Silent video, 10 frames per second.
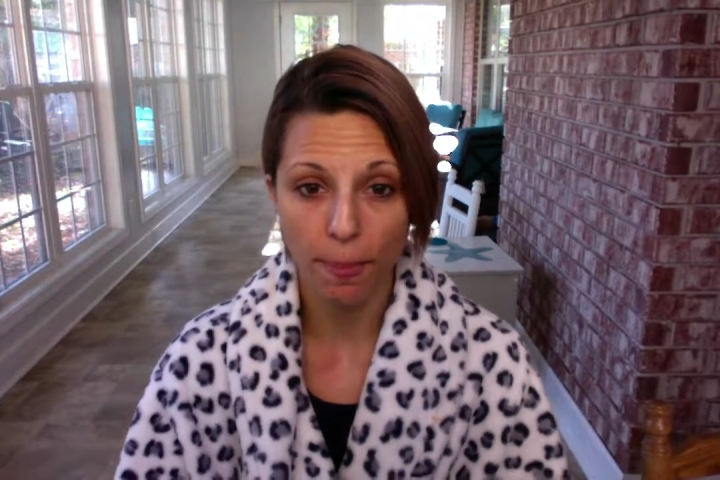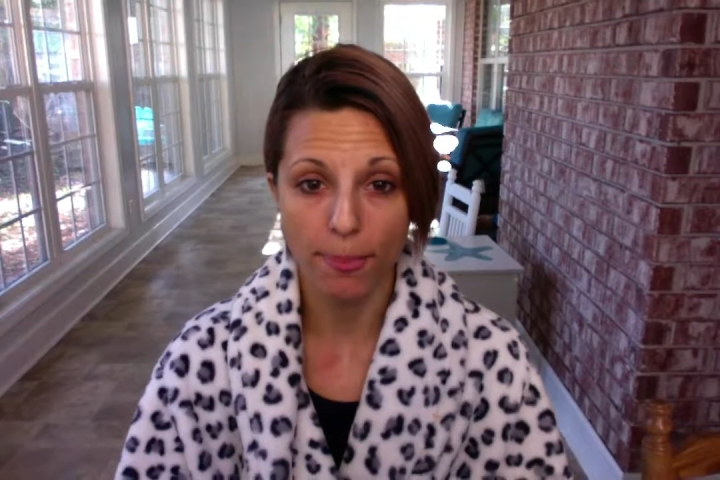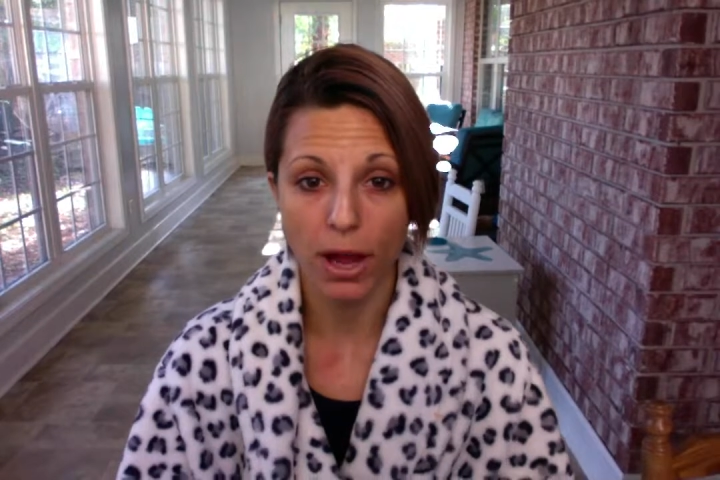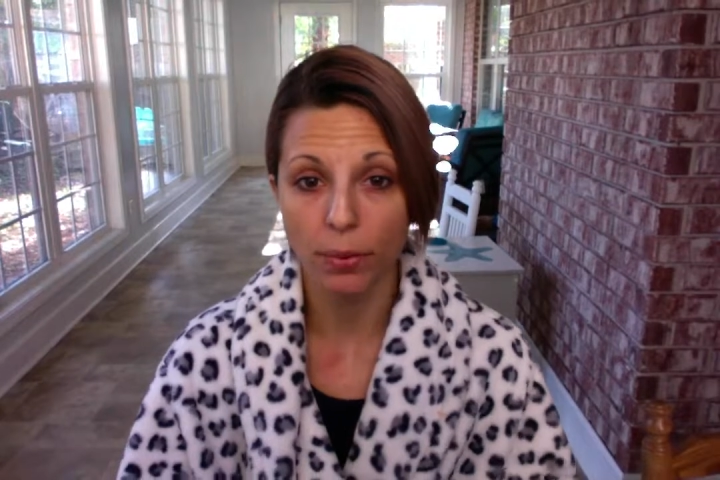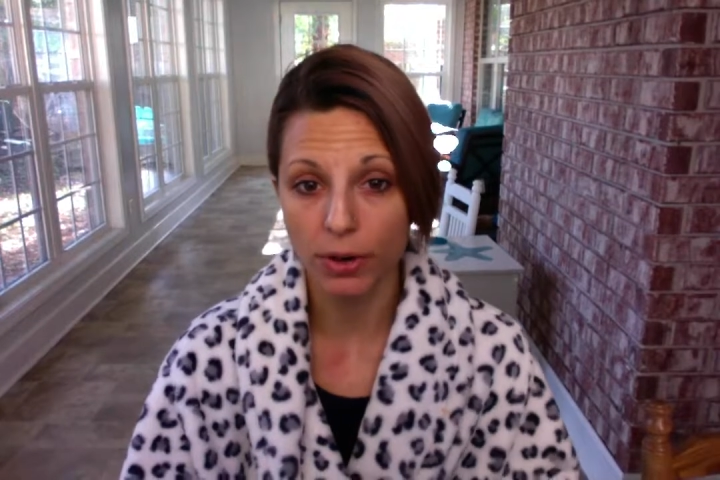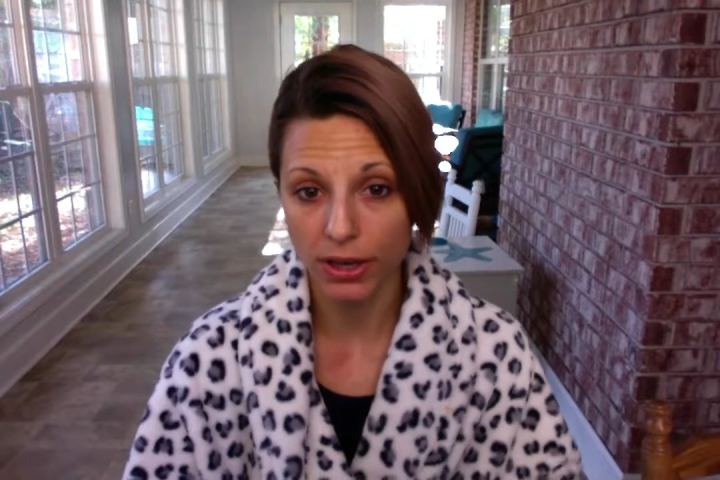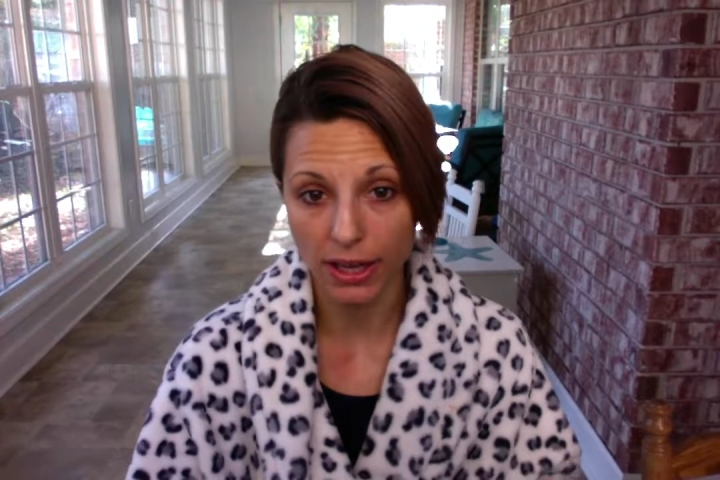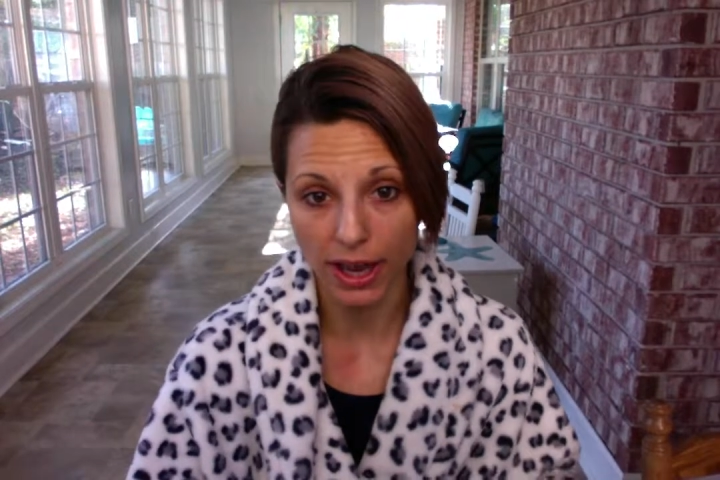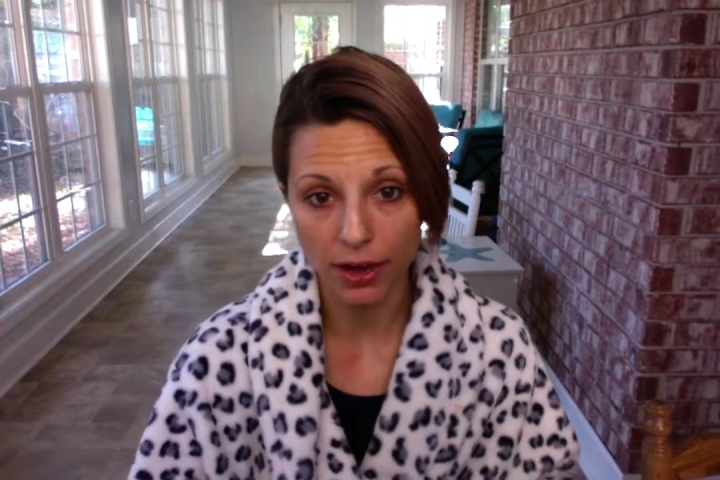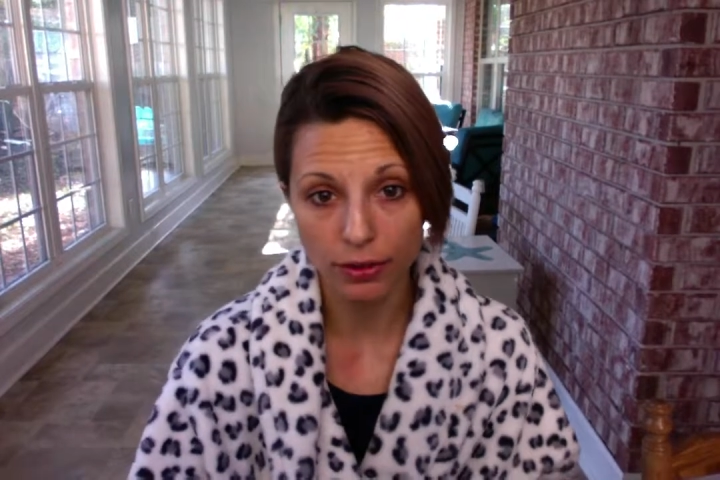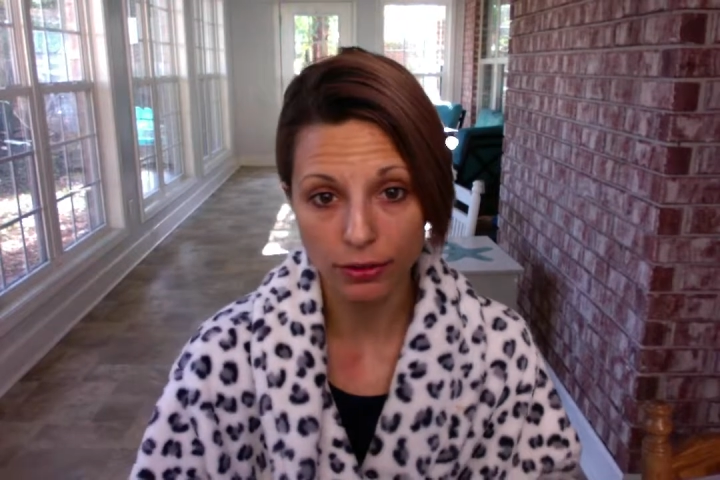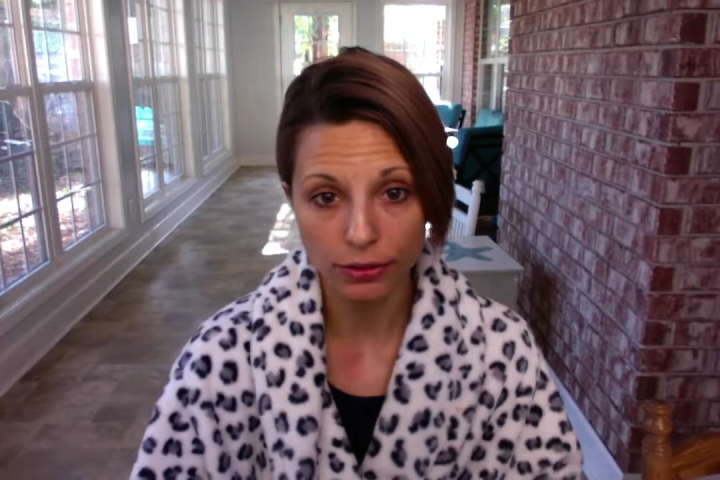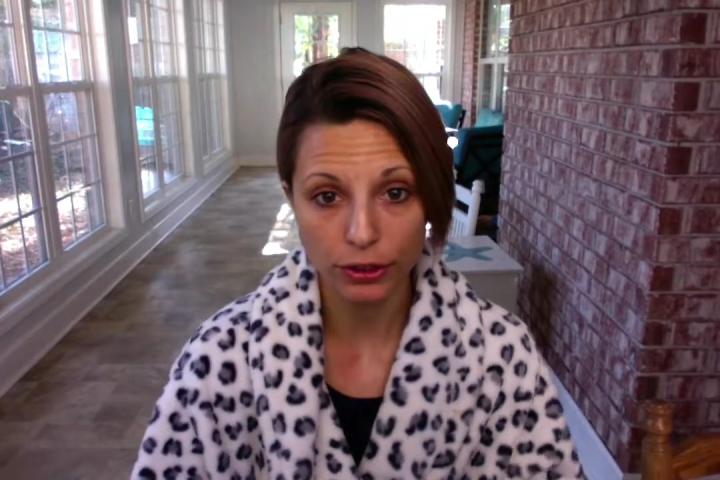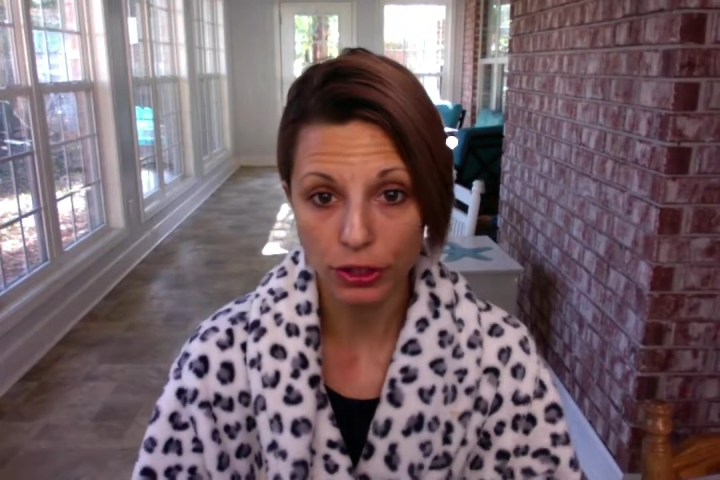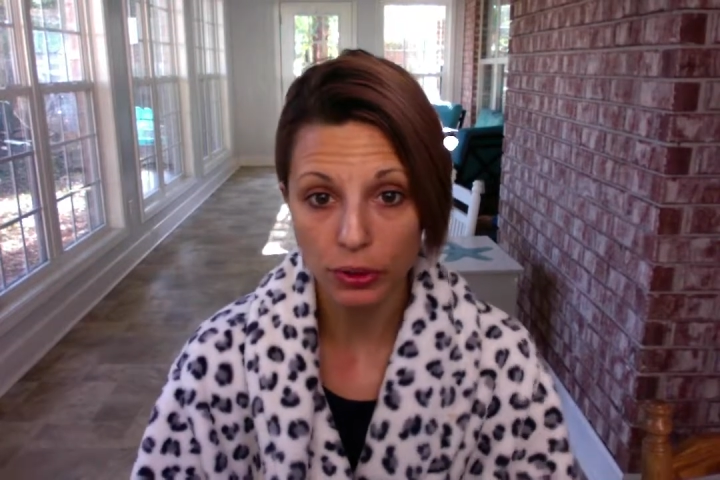not working out
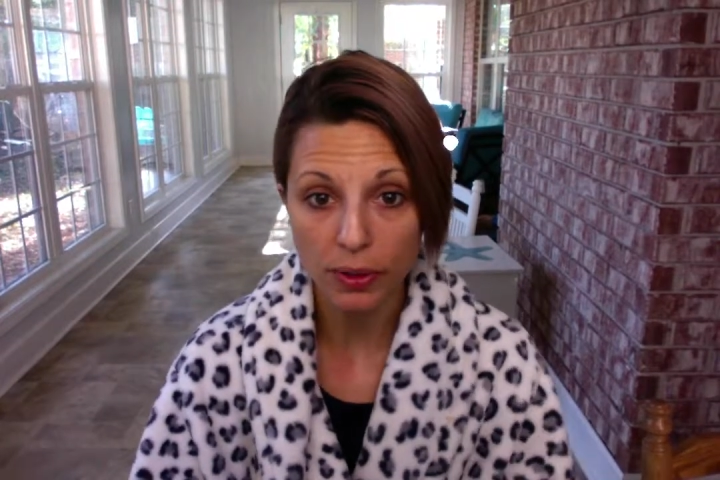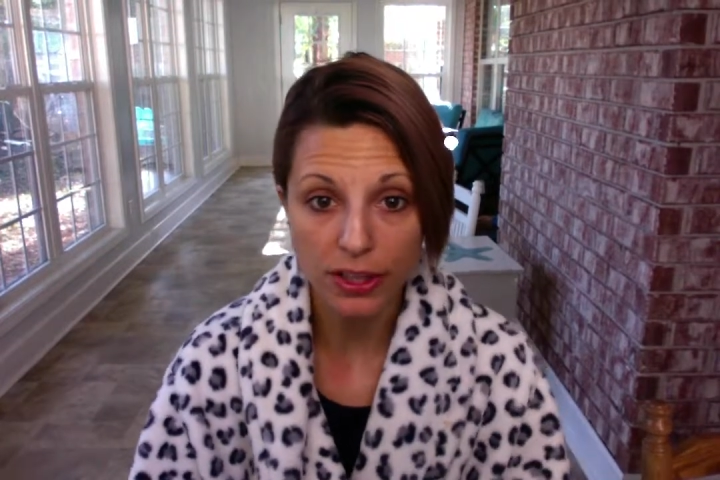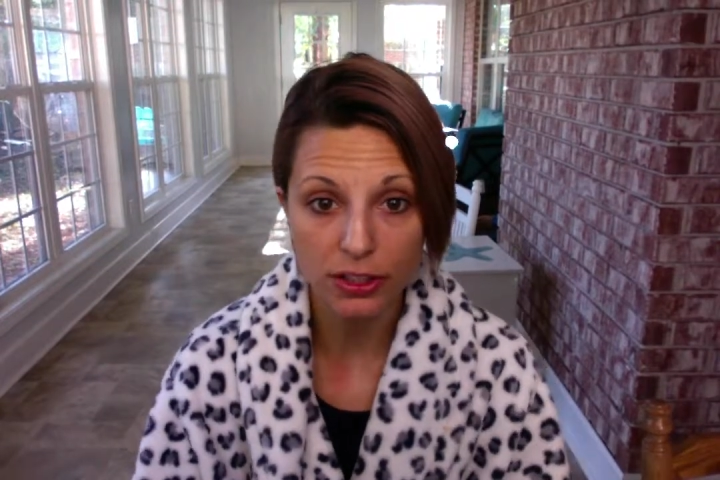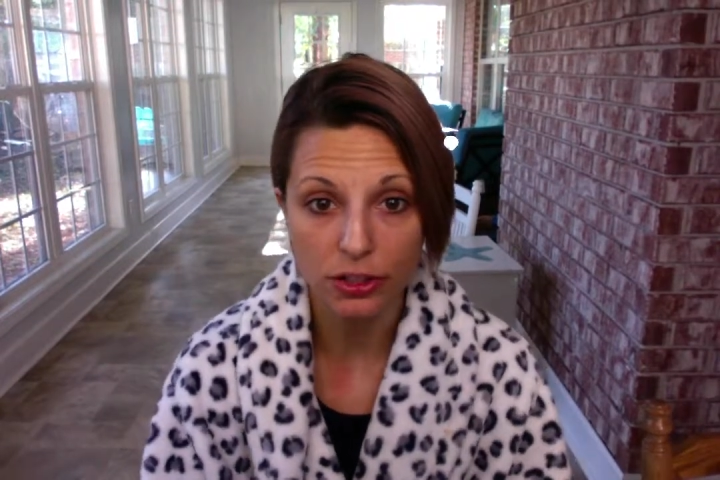for 2 weeks